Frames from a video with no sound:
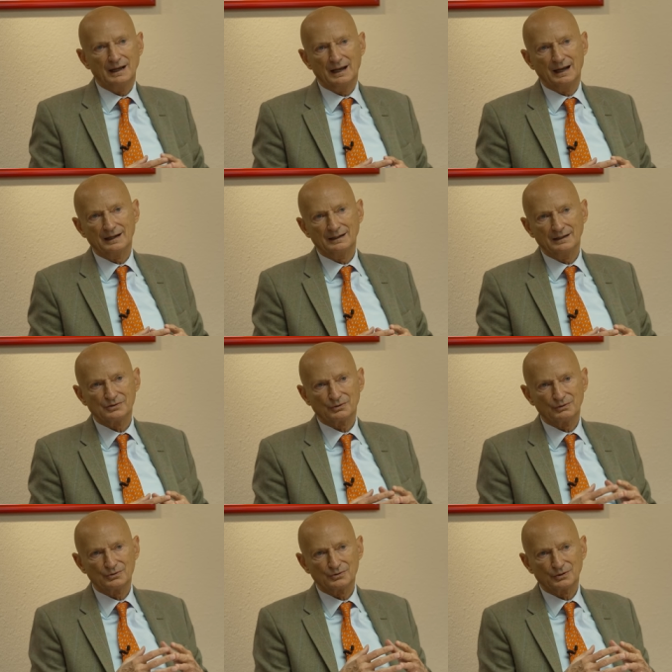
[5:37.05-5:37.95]
And it's
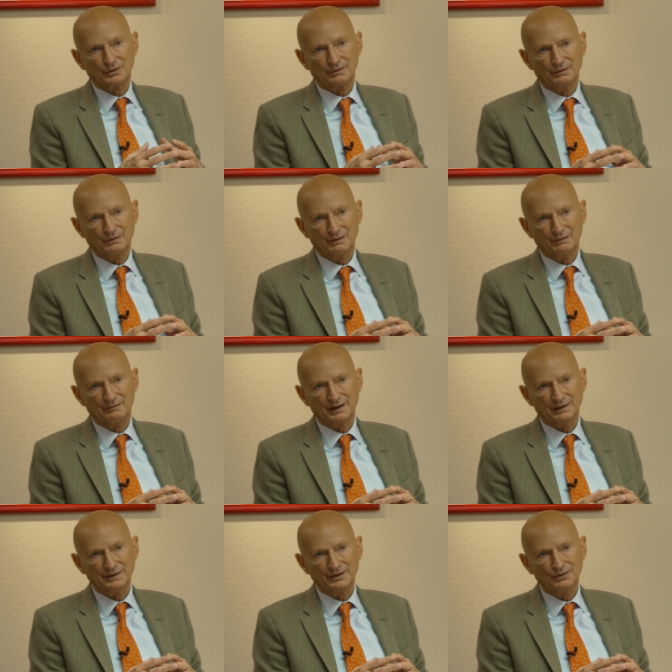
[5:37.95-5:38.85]
also uh,
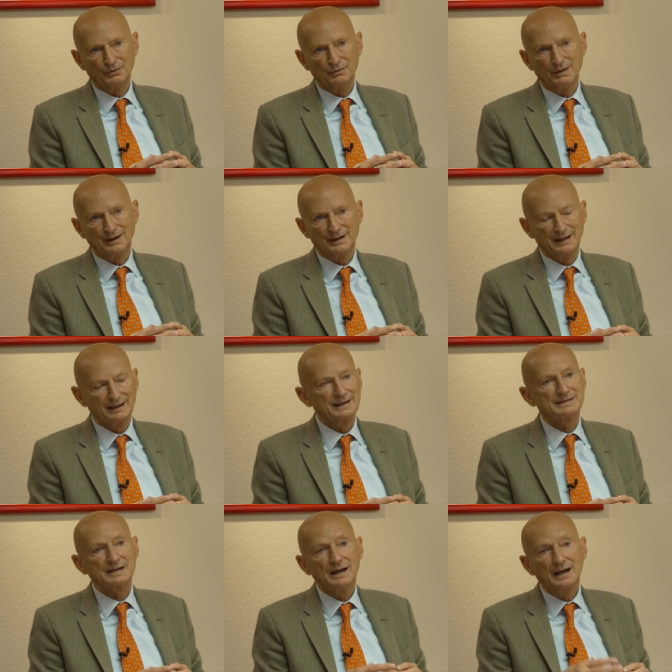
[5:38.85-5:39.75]
very human. It
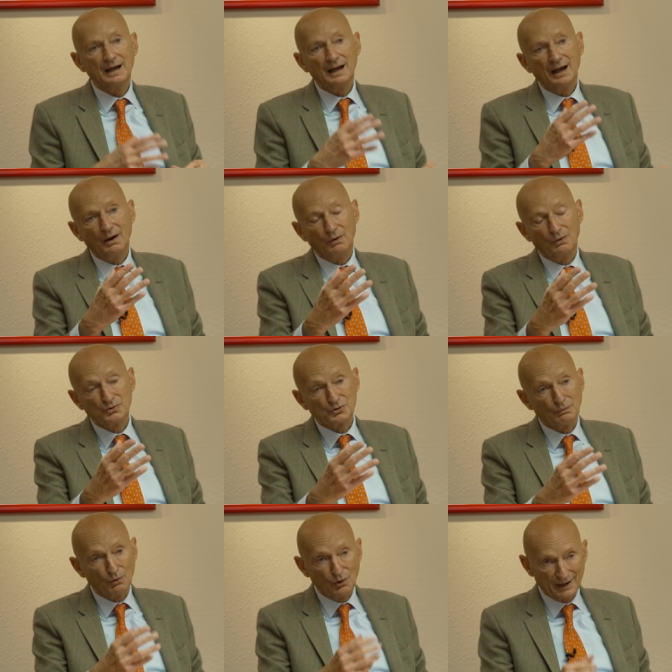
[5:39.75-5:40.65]
is
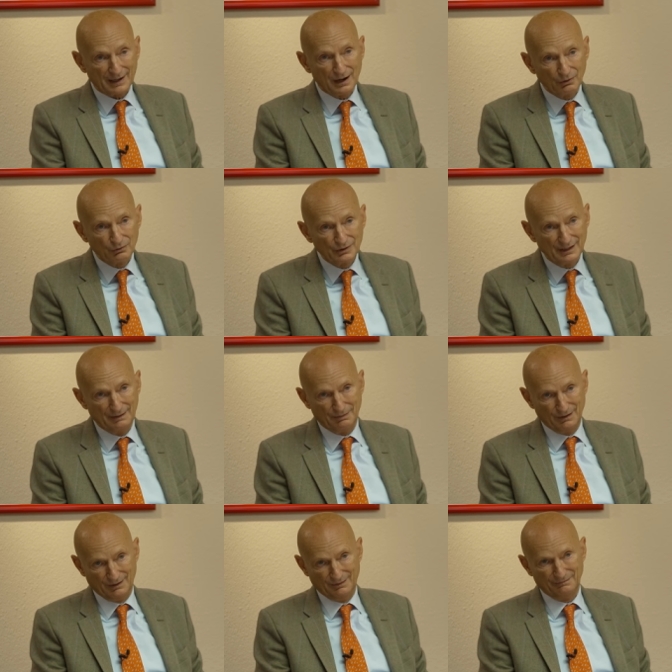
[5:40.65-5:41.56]
also more
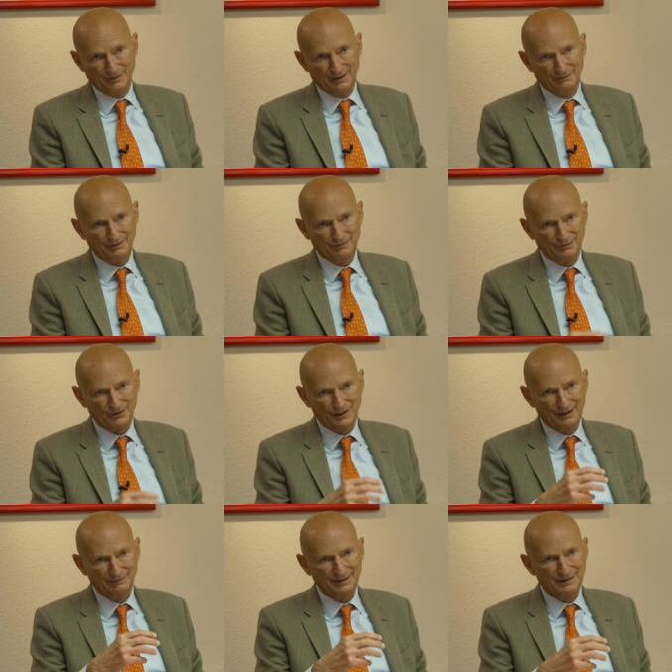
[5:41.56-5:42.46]
accountable if, if you
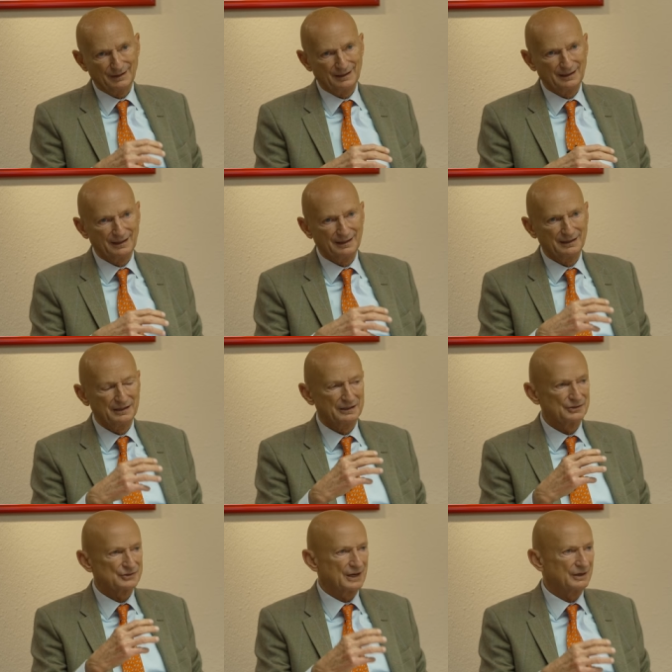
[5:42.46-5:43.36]
have it uh,
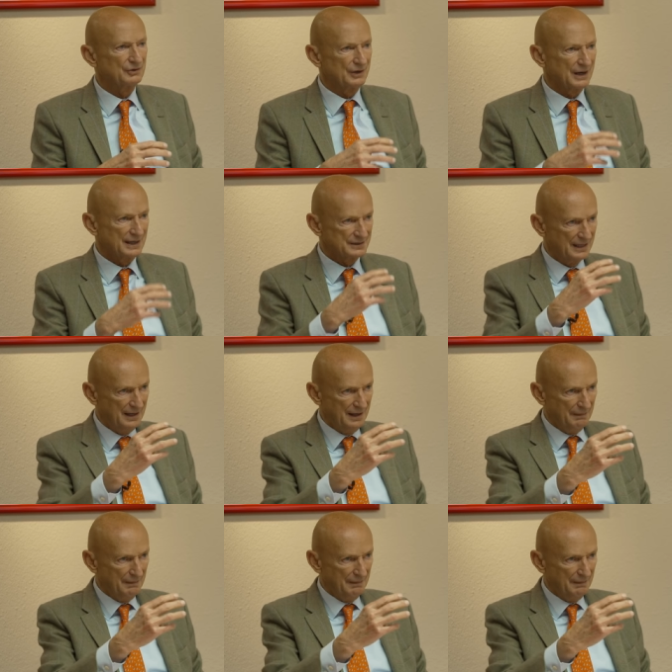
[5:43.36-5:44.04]
decentralized.